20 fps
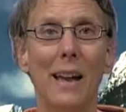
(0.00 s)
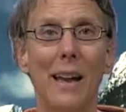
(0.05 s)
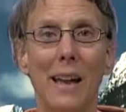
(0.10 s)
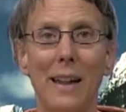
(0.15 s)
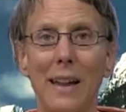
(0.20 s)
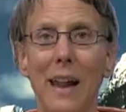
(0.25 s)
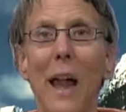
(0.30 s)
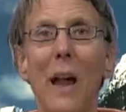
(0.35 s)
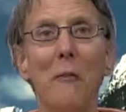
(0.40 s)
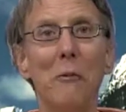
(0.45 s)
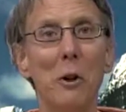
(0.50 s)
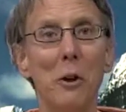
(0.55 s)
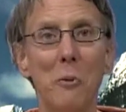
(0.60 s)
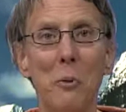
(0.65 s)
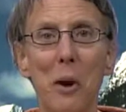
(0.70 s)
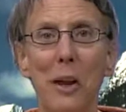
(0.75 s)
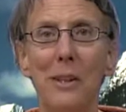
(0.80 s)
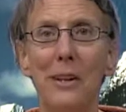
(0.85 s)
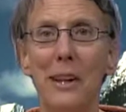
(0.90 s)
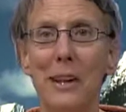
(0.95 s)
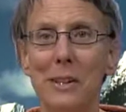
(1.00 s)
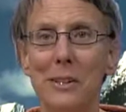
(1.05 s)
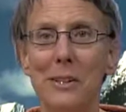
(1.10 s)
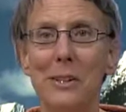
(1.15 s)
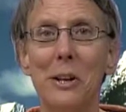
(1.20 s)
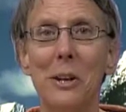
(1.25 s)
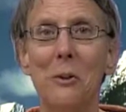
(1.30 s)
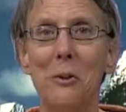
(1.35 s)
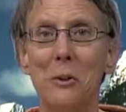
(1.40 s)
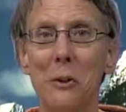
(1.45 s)
And everyone
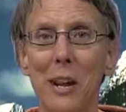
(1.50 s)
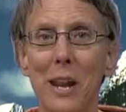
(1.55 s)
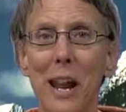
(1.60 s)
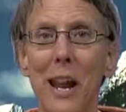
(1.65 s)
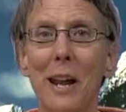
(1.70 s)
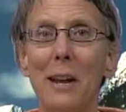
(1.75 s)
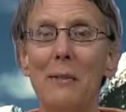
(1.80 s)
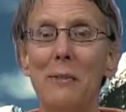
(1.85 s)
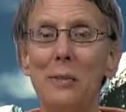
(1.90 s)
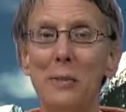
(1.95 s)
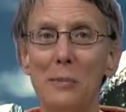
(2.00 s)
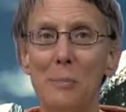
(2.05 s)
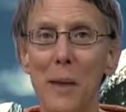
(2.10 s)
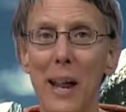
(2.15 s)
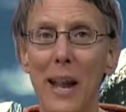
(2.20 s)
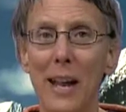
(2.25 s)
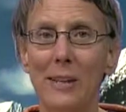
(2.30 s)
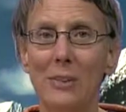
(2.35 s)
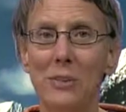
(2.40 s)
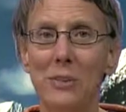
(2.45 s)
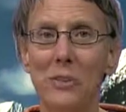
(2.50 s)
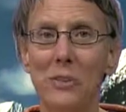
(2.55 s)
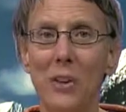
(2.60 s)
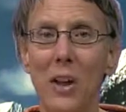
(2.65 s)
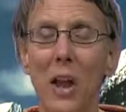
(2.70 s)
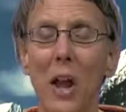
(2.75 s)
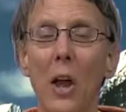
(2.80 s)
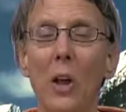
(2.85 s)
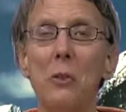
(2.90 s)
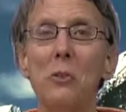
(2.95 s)
needs their creative space
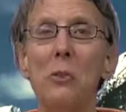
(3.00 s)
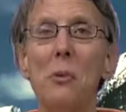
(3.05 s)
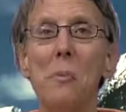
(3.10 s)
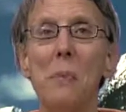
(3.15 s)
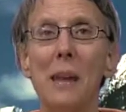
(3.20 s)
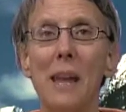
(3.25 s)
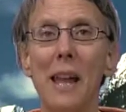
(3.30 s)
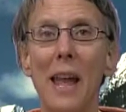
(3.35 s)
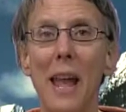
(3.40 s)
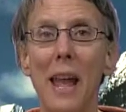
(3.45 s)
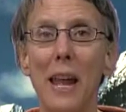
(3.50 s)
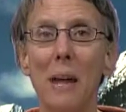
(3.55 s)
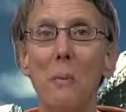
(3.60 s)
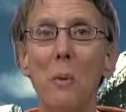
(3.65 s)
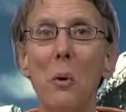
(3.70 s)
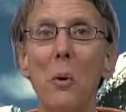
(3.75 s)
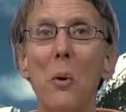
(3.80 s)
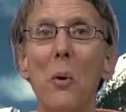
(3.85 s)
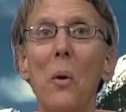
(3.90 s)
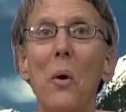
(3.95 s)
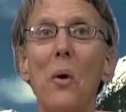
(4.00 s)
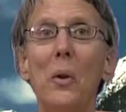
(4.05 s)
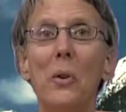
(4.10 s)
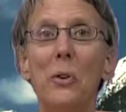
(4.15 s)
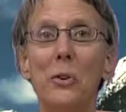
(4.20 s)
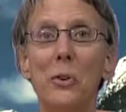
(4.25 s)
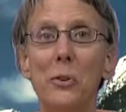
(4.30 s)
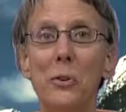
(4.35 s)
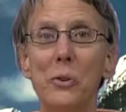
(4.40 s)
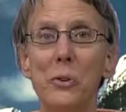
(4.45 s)
to be able
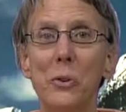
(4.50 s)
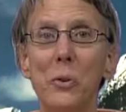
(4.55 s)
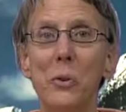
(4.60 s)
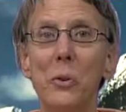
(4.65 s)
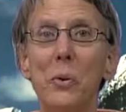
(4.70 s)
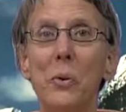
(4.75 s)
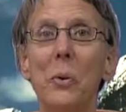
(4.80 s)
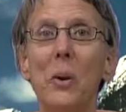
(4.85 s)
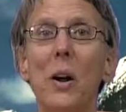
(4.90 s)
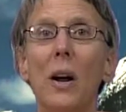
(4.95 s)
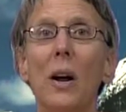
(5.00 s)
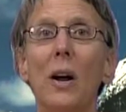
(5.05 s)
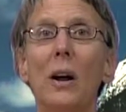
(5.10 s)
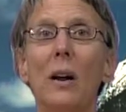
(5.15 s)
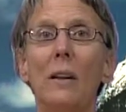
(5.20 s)
to do